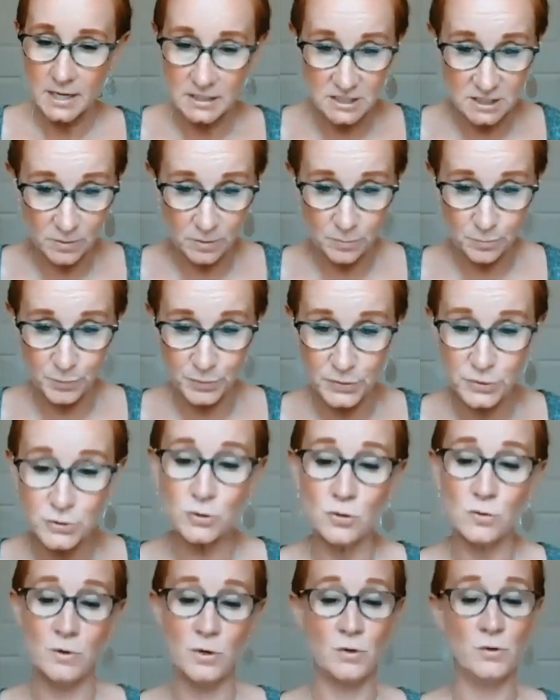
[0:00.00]
It's a
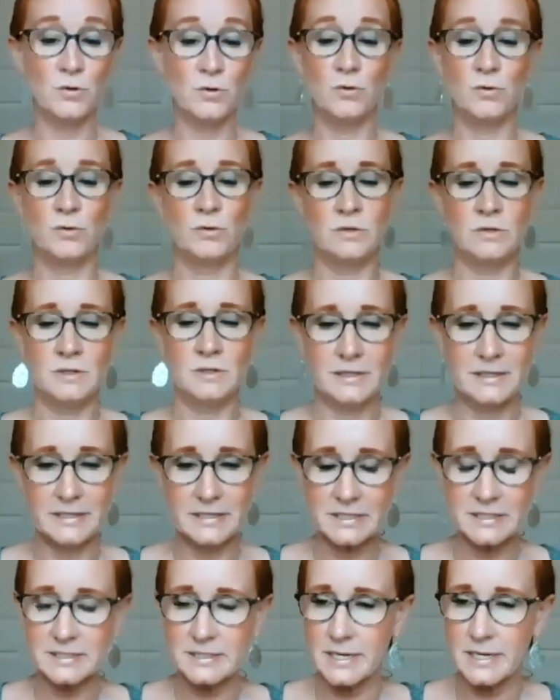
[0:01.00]
blue moon,
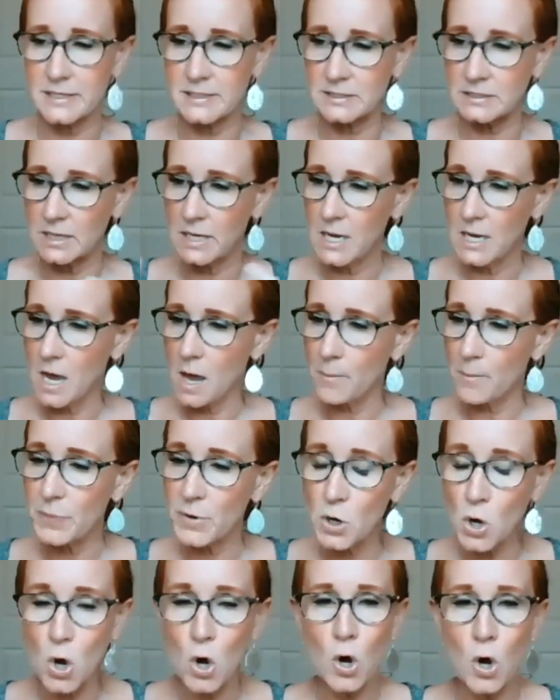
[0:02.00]
Linda says,
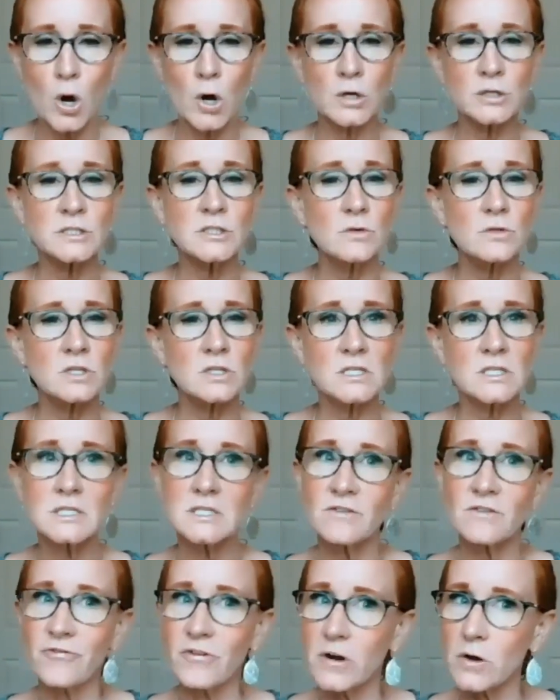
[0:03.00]
but also
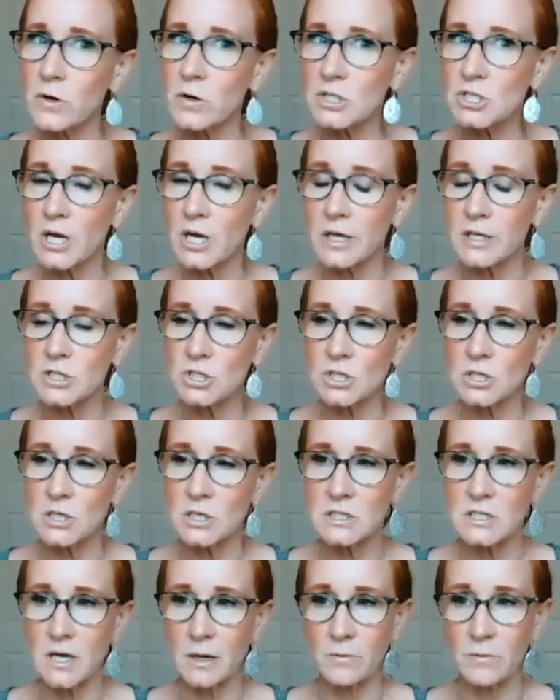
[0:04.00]
this is a very
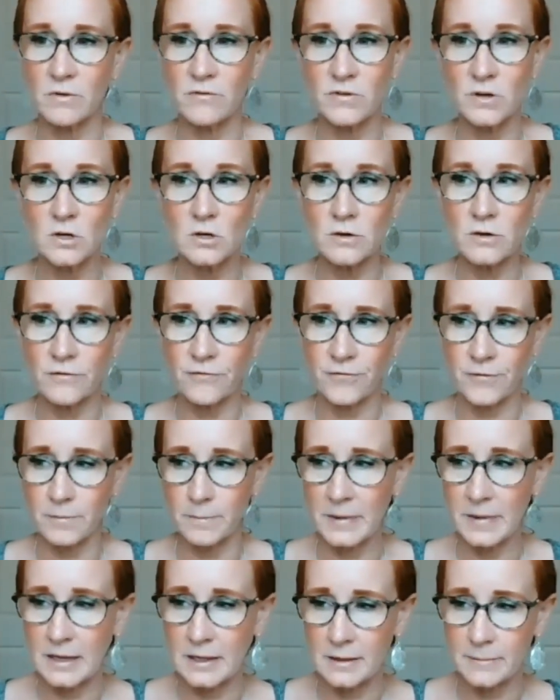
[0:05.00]
challenging time of year
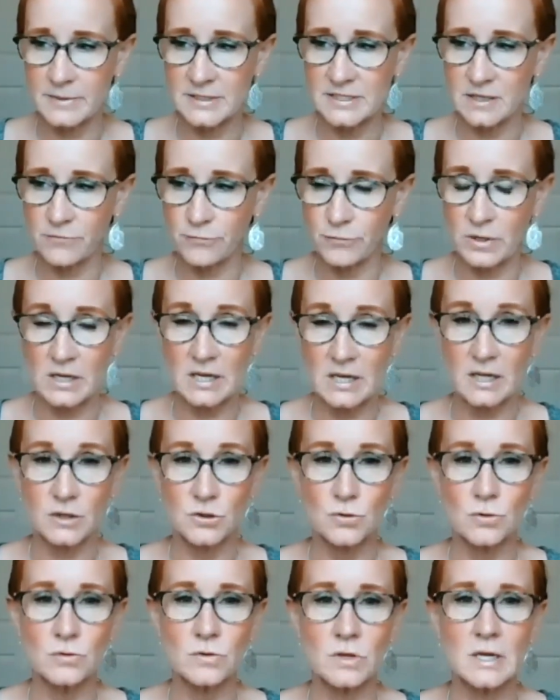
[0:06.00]
for me. Let me see if we can
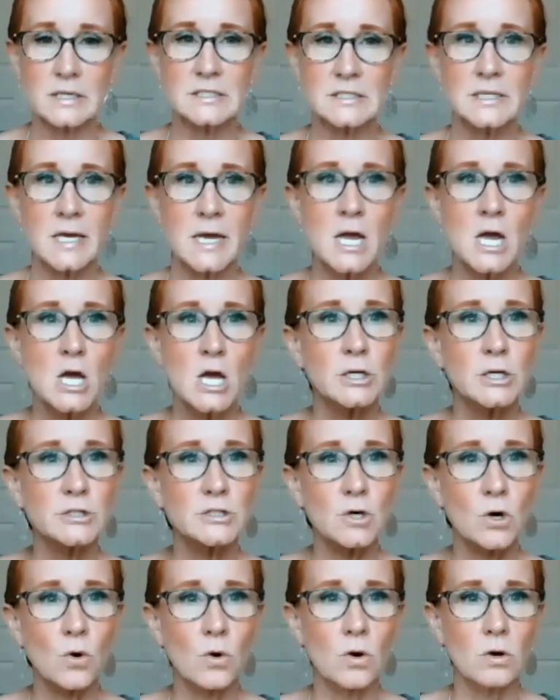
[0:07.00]
get through these.
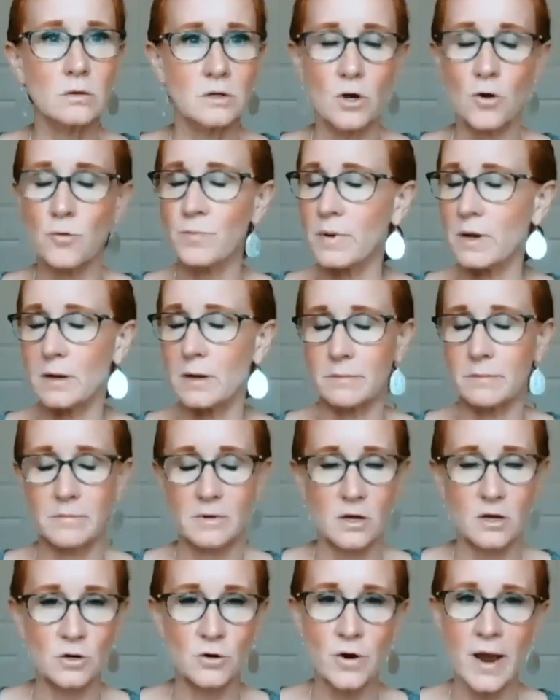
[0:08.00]
So nope,
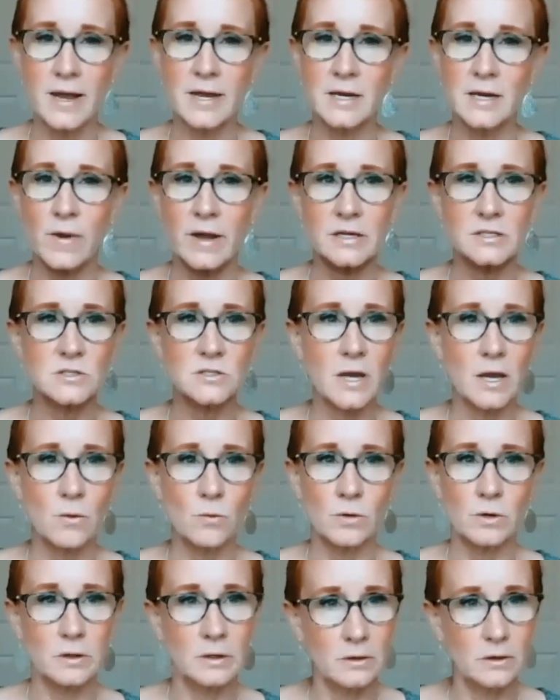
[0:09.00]
gonna cry anyway. It's
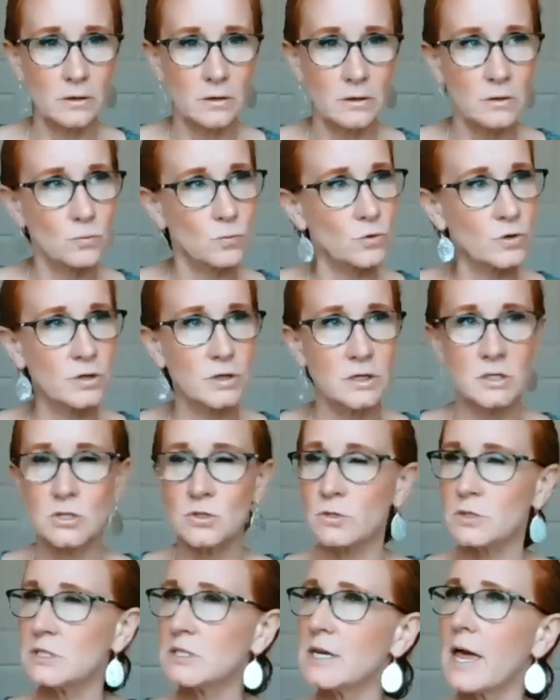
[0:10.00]
okay. We're gonna we're
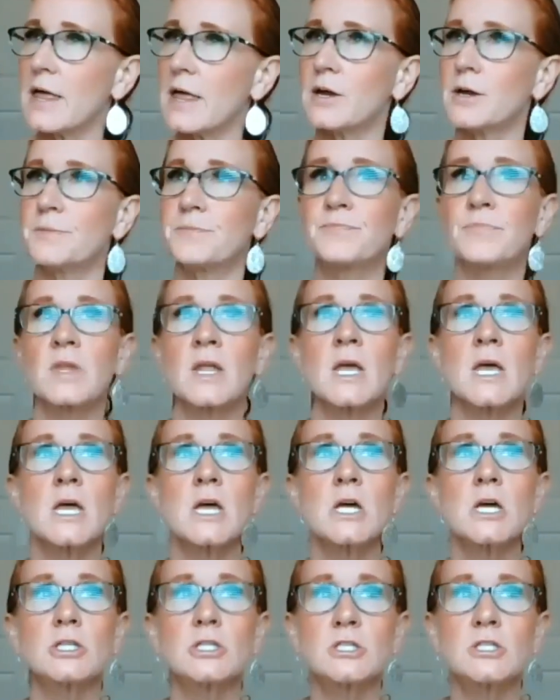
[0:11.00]
gonna do it together.
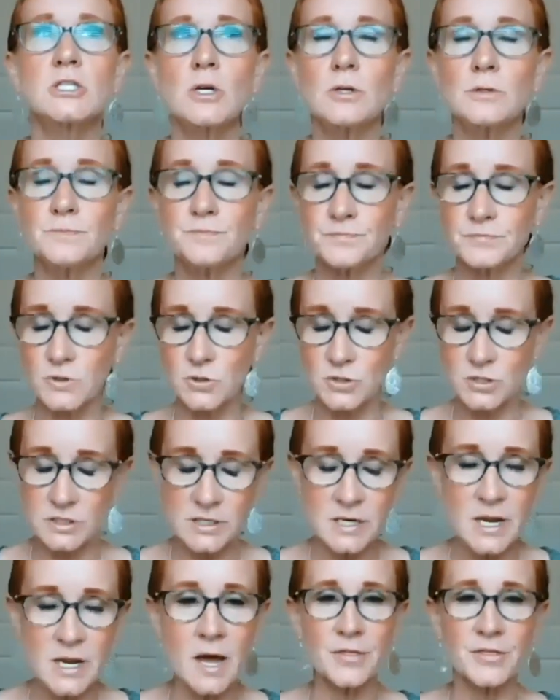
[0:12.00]
So there's
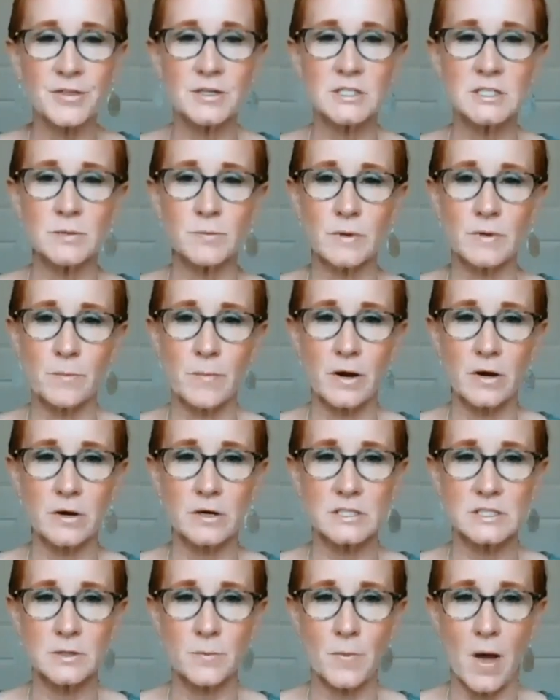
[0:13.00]
nothing to be
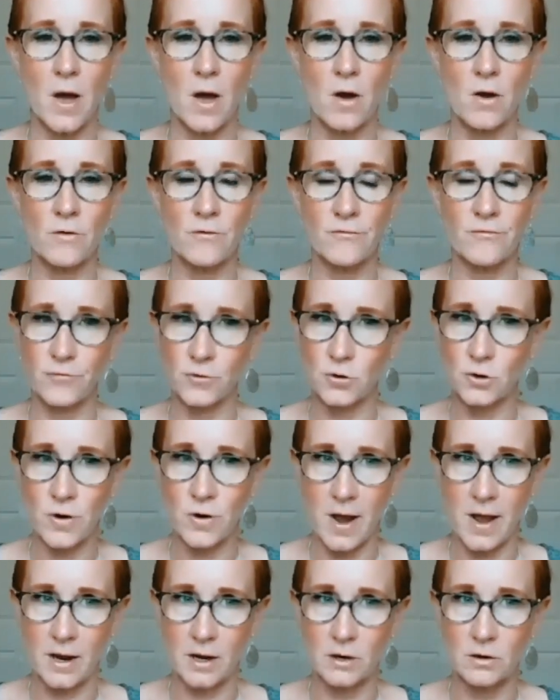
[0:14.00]
embarrassed about for
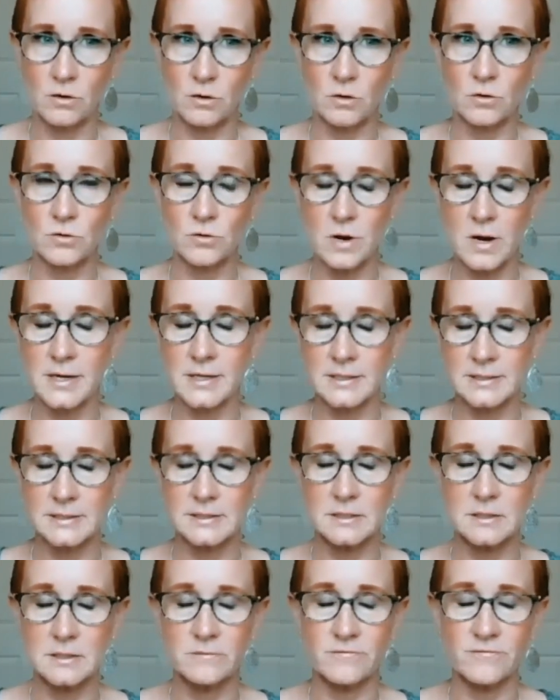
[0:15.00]
crying. Crying
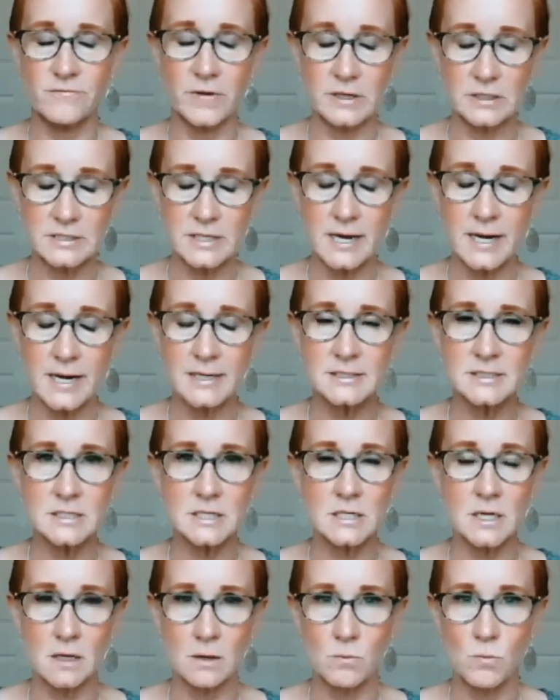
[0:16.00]
is a
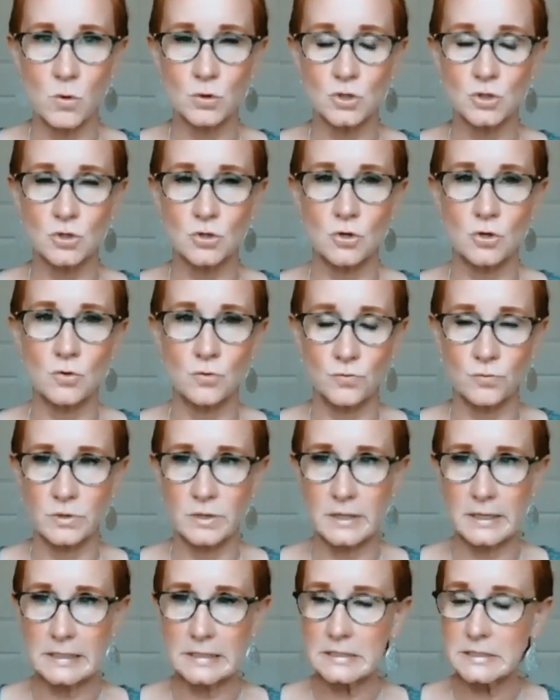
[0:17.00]
fantastic emotional
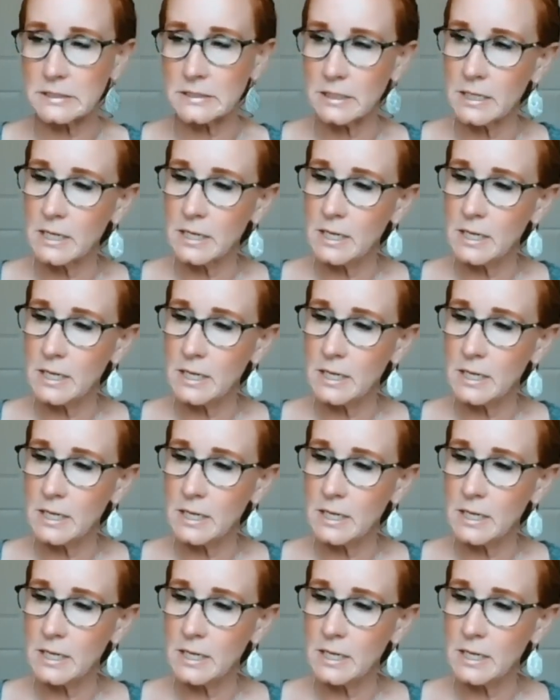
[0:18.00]
release.